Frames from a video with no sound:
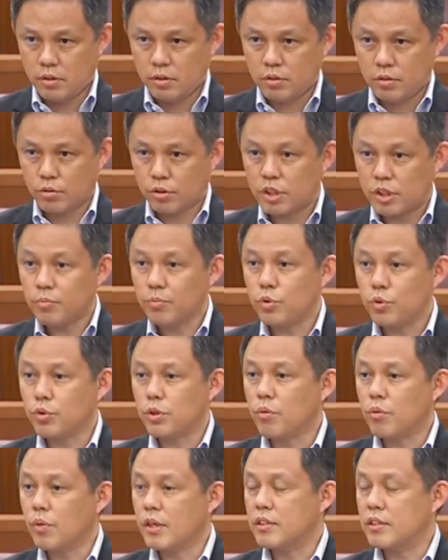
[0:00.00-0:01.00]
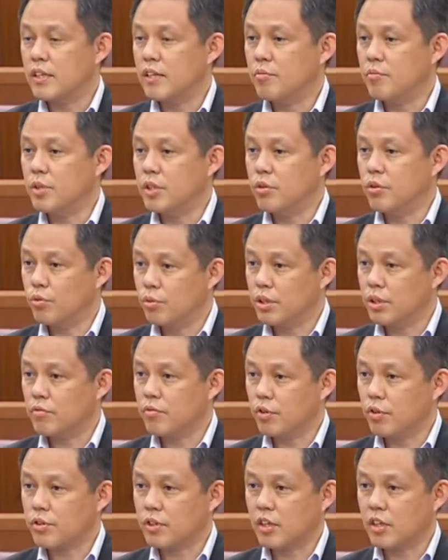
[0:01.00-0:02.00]
to keep doing what they have been doing
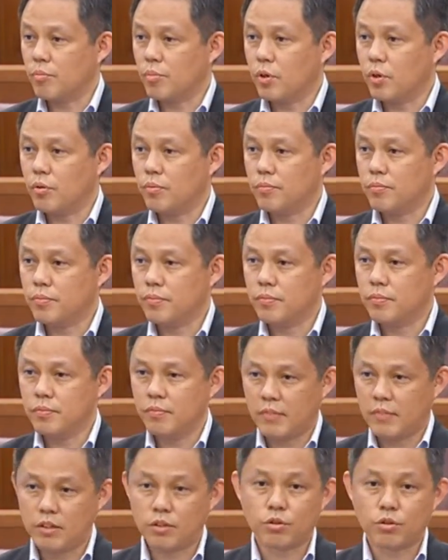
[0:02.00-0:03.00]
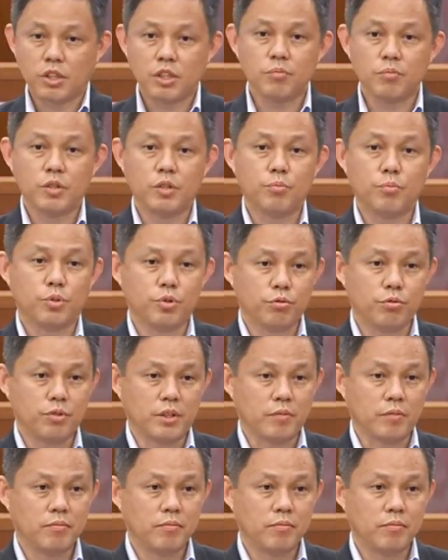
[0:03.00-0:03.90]
for Singapore and to keep improving.